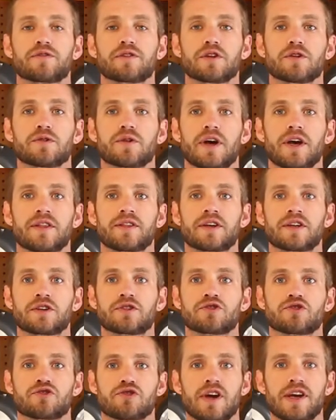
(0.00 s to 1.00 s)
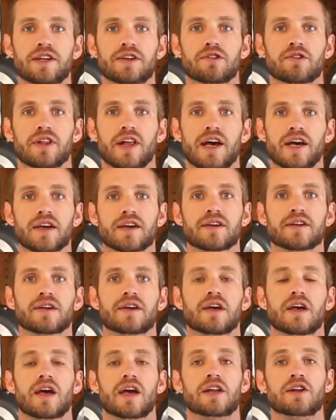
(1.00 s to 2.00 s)
of you and then you straighten your leg
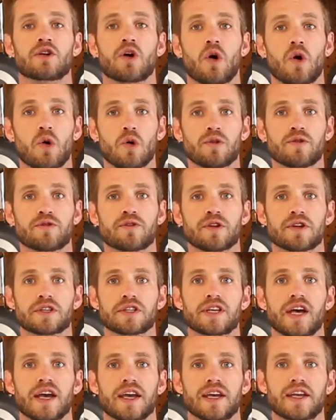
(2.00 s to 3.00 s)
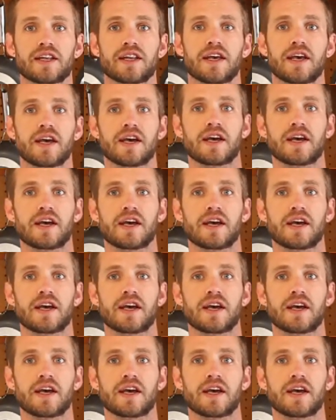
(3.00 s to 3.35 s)
and you hold for a second